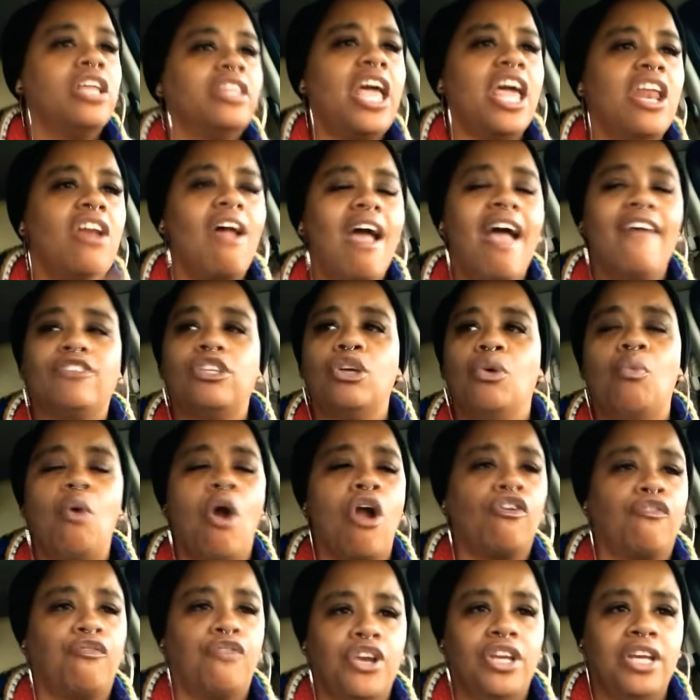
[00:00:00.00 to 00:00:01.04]
They don't have to
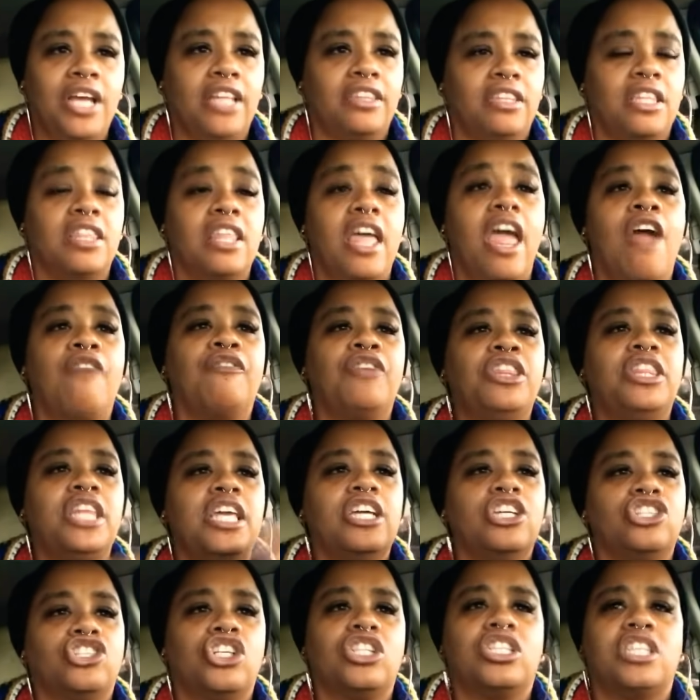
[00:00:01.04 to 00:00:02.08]
work for nothing.
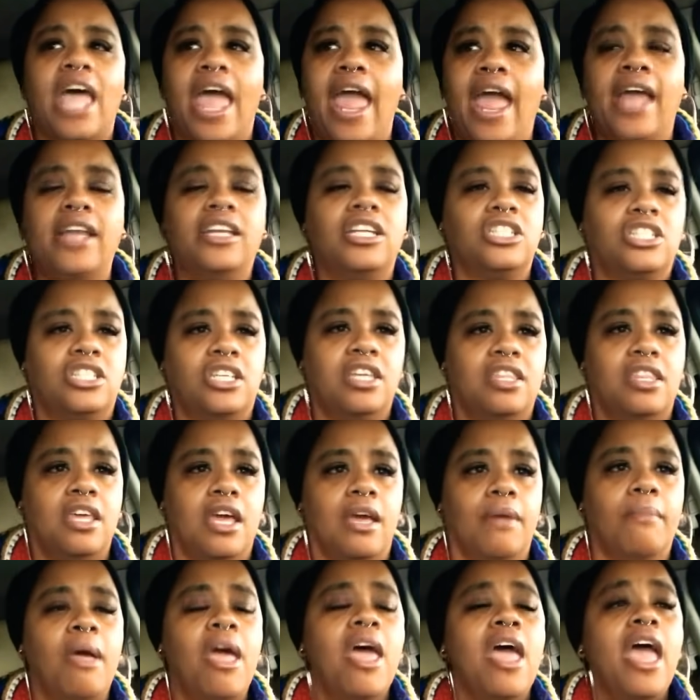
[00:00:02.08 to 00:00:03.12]
Everything is just handed to
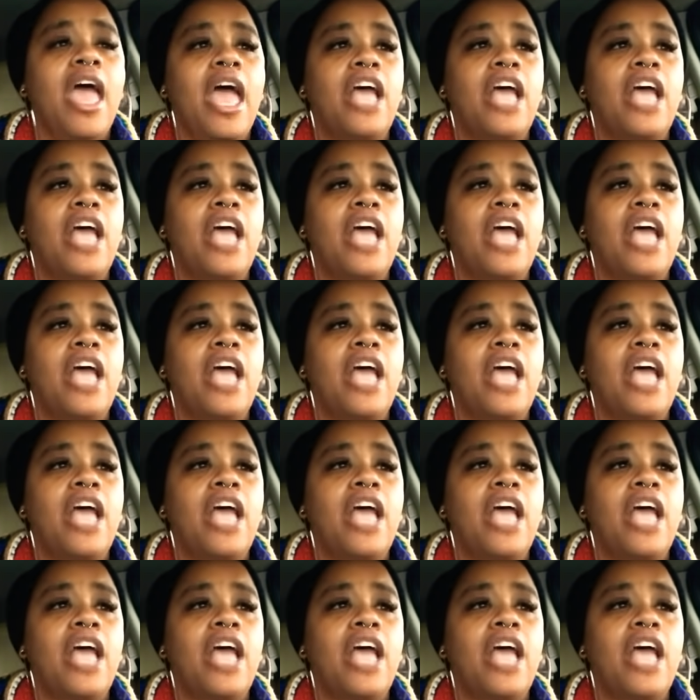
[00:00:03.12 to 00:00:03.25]
them.